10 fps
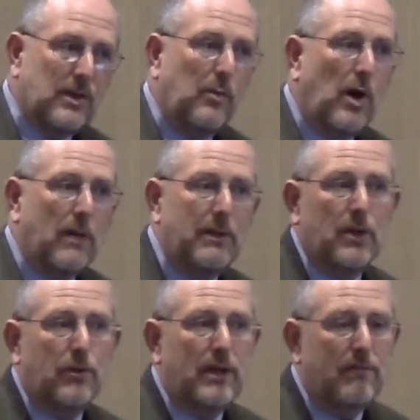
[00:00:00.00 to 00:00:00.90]
they want to be
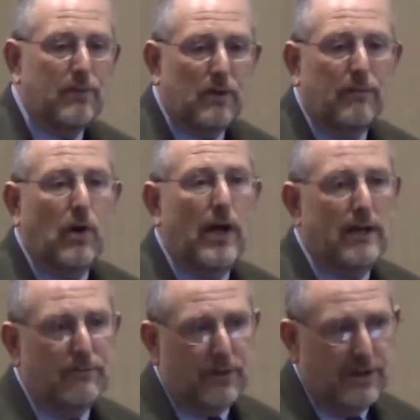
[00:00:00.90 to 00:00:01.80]
green for a
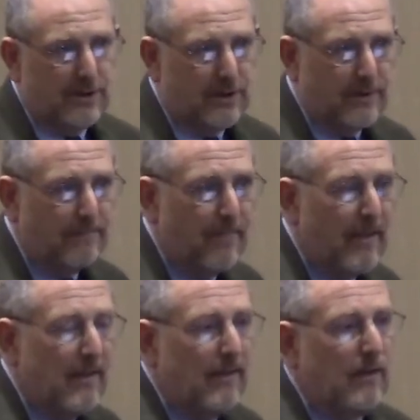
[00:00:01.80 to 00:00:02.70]
variety of reasons.
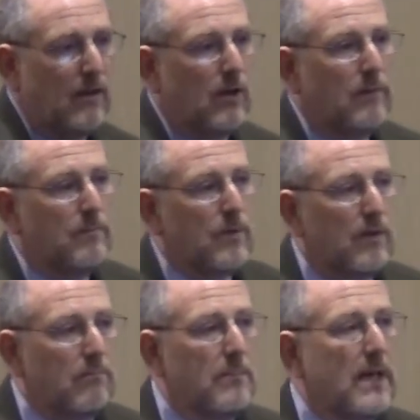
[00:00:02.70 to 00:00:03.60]

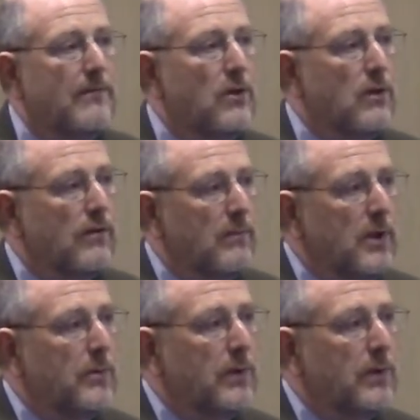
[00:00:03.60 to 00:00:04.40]
Many of you are familiar